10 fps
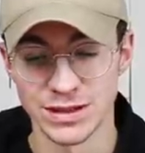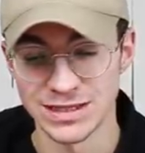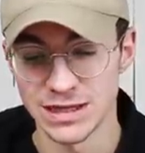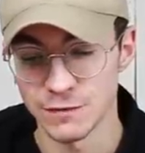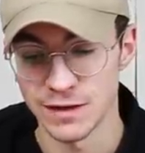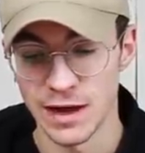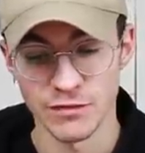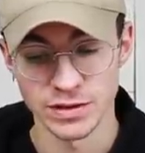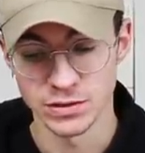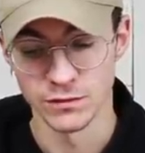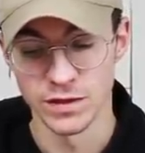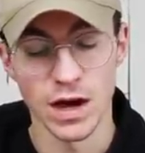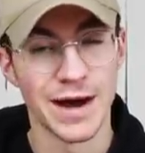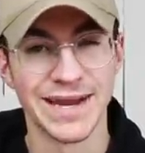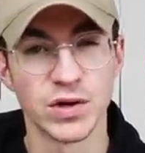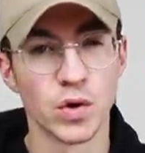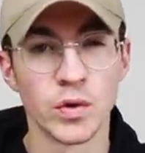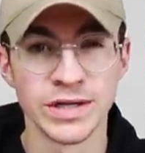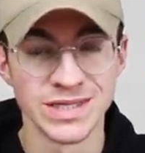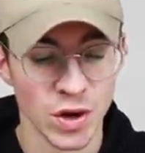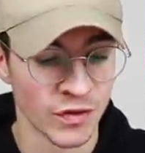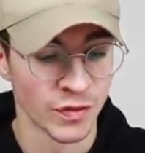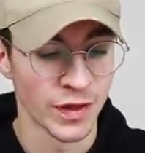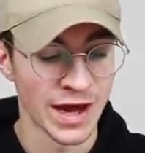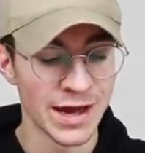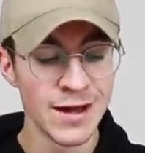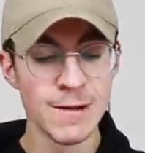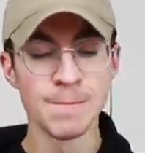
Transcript: They definitely haven't sort of cut any corners on that.